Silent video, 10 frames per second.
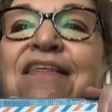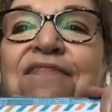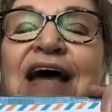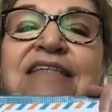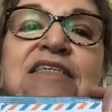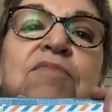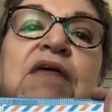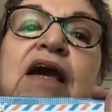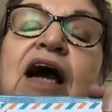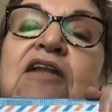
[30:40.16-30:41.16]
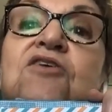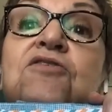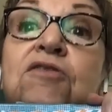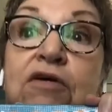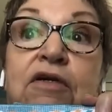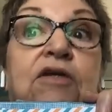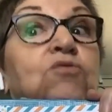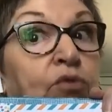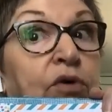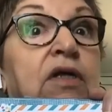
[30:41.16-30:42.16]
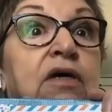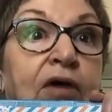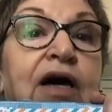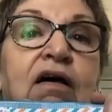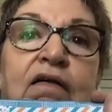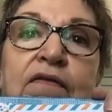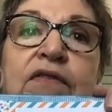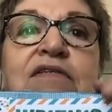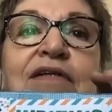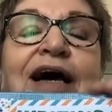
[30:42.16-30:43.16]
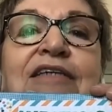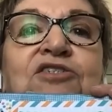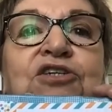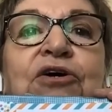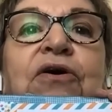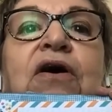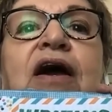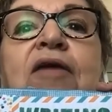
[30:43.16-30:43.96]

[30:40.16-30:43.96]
That's something I learned really well this last year